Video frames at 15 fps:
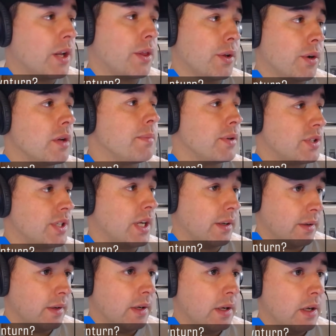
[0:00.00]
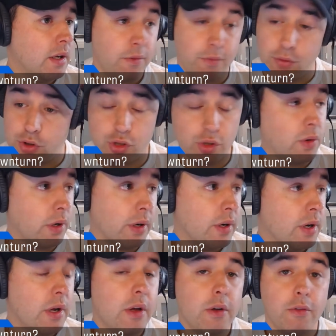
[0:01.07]
to 30%, for sure.
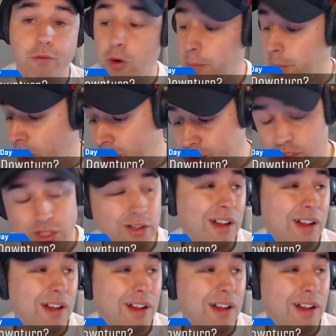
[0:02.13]
Football is